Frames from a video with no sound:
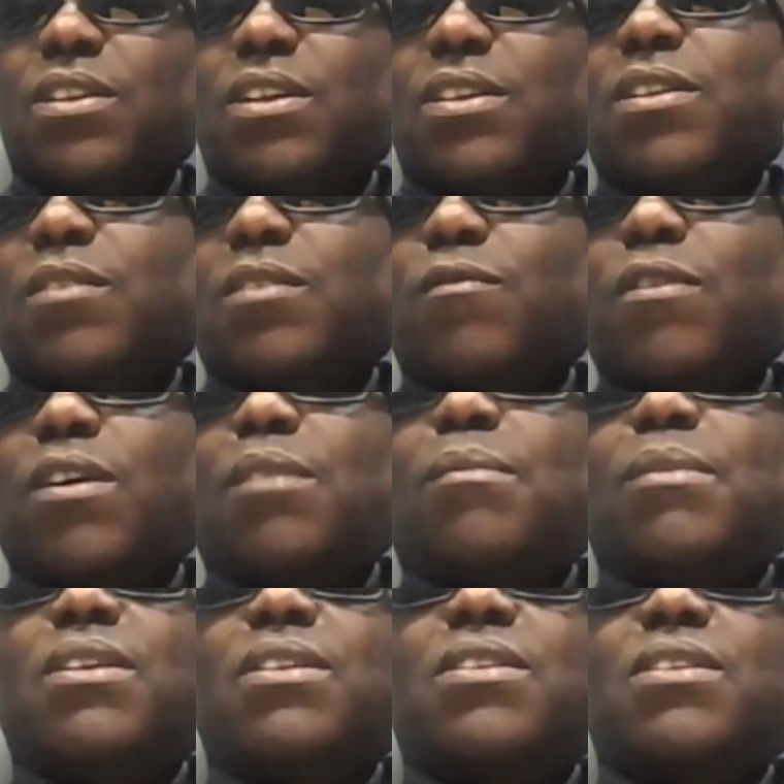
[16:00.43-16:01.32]

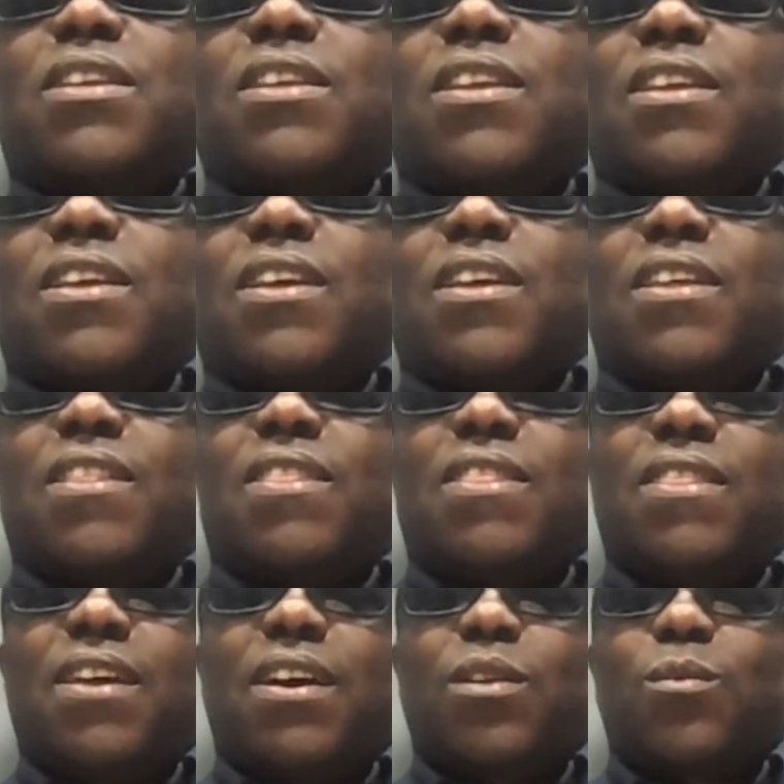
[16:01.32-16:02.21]
families,
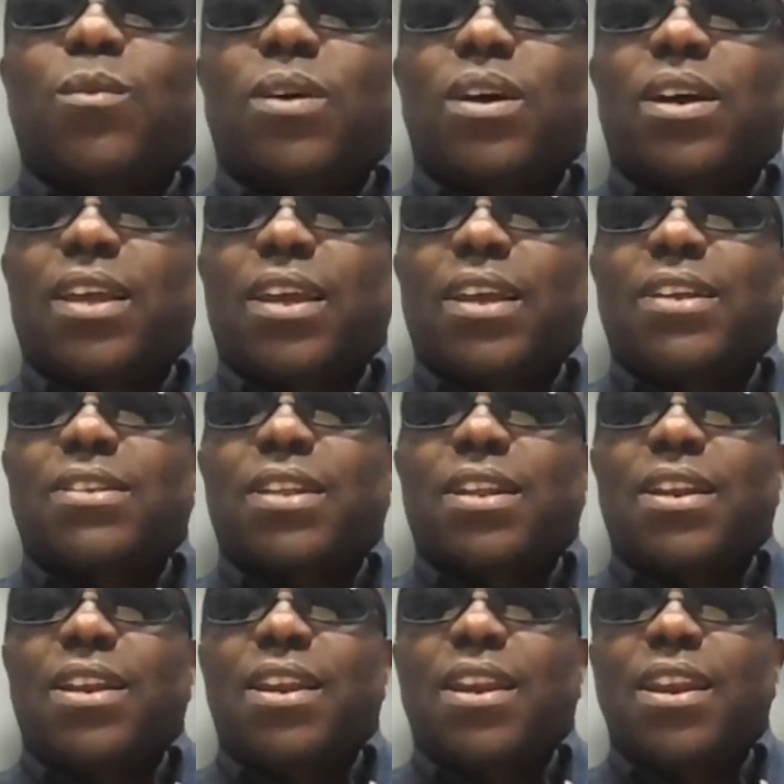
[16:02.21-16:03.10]
that work is
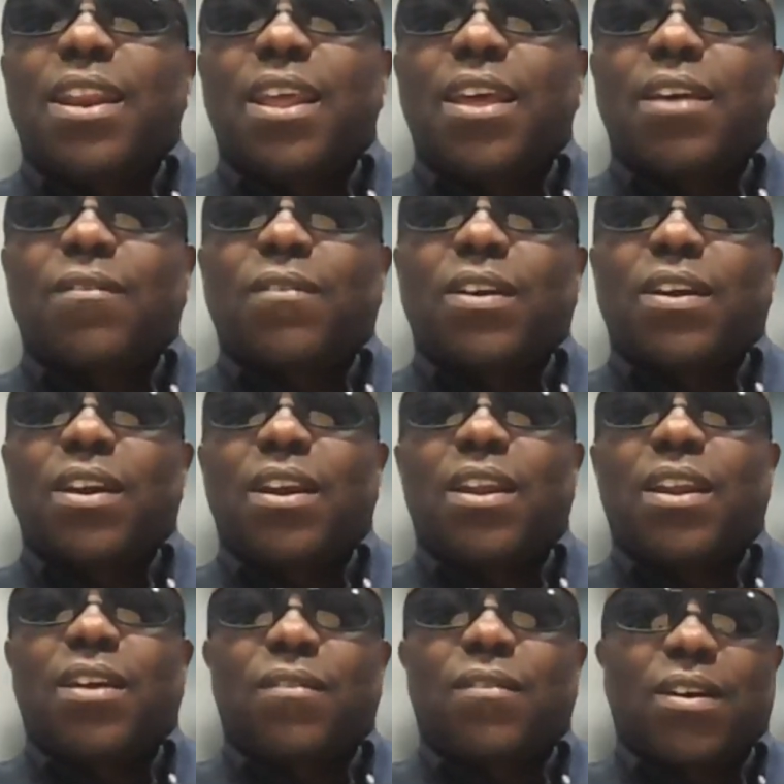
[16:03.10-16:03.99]

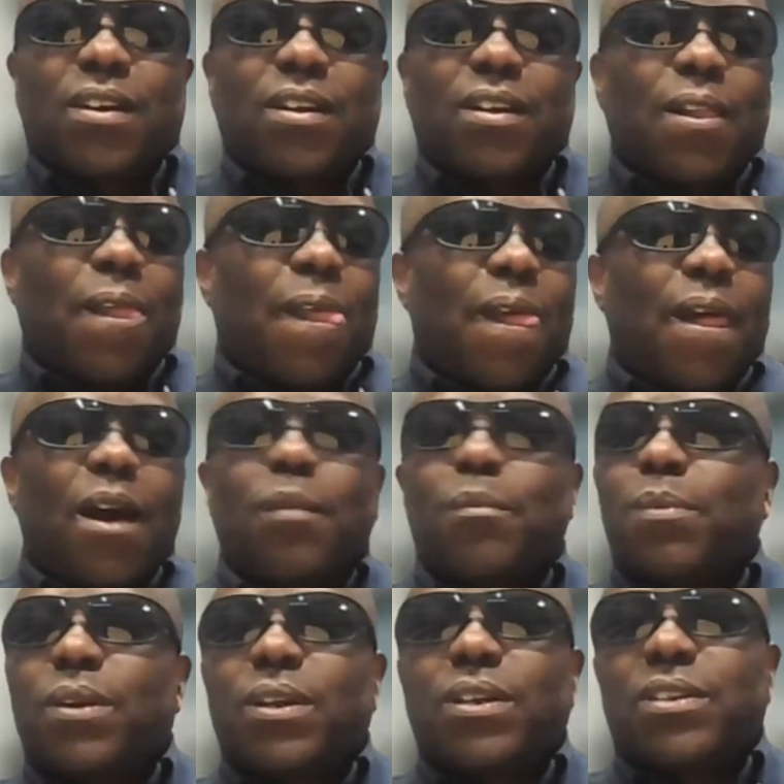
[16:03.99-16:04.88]
never
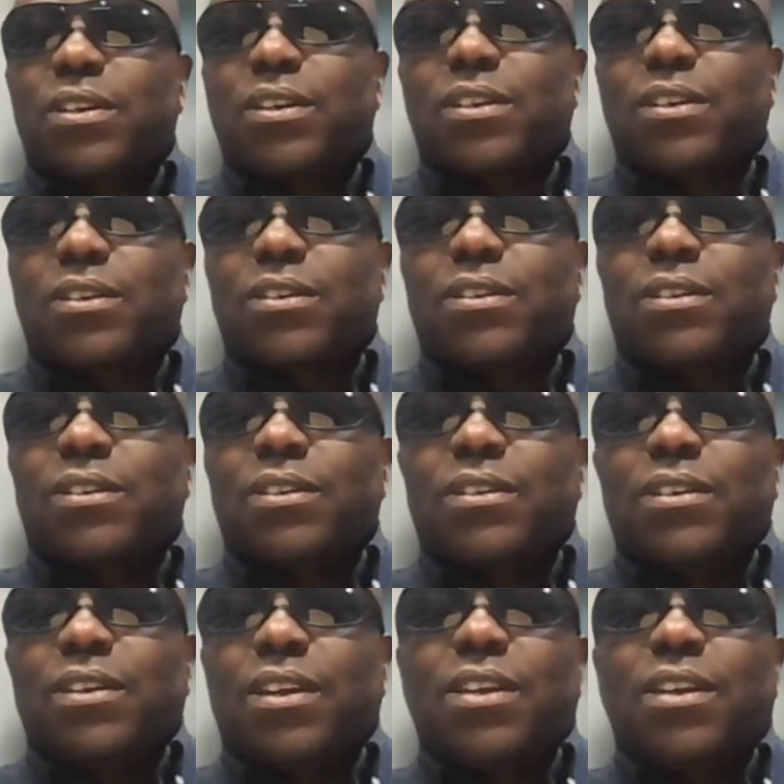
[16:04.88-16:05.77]
appreciated.
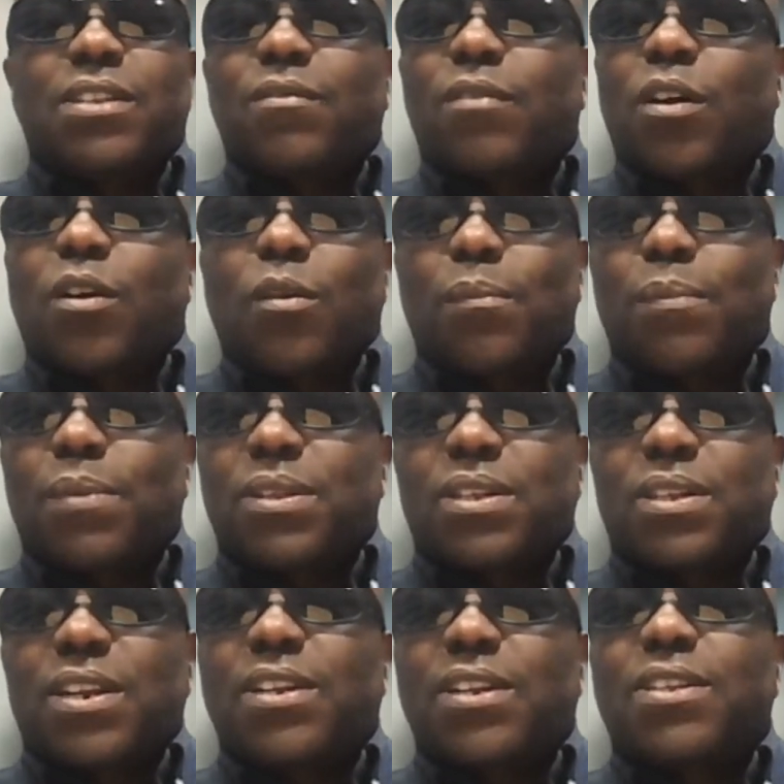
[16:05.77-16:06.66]
It's never
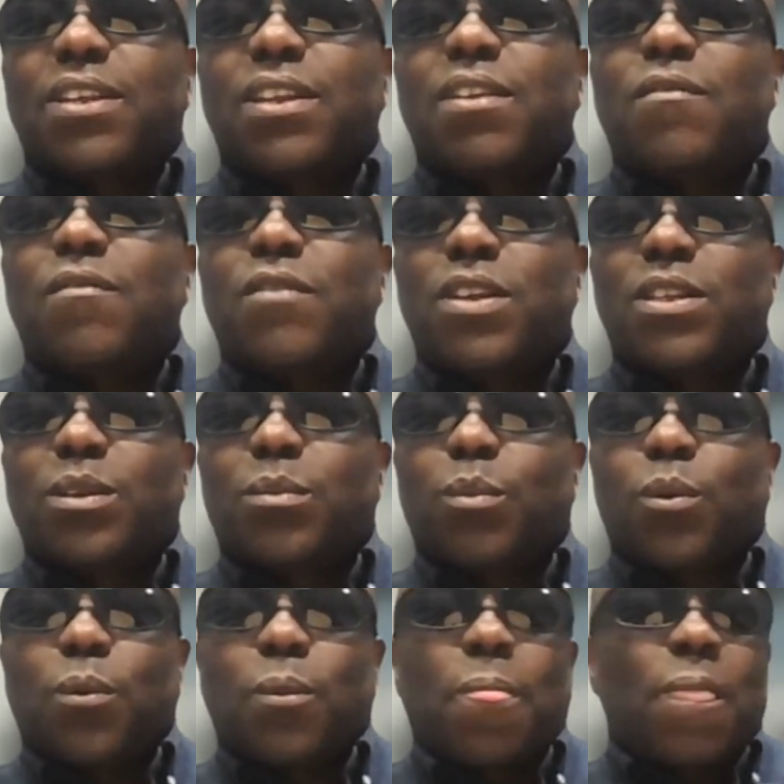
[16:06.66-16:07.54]
compensated. It's
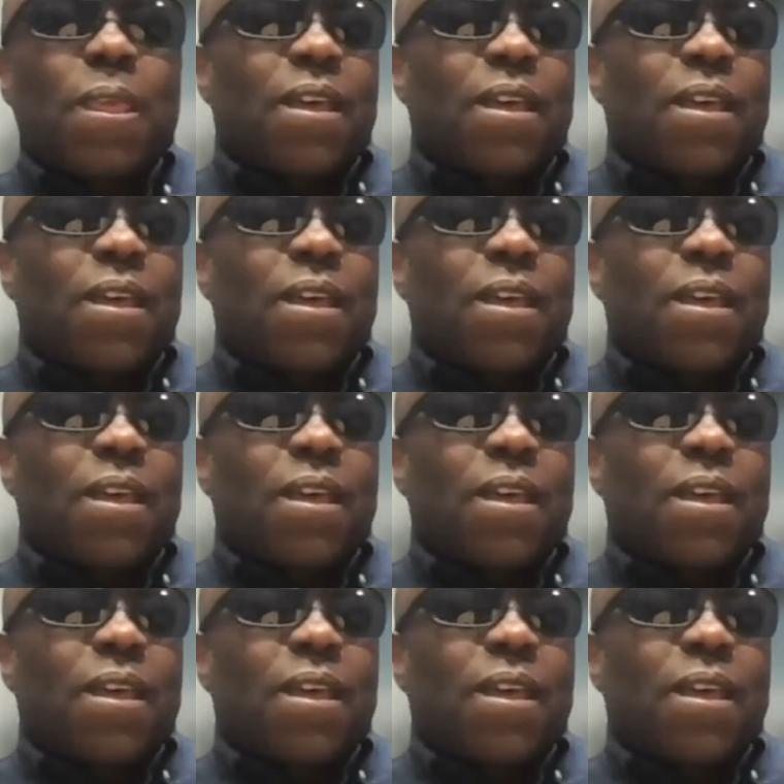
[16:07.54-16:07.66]
invisible.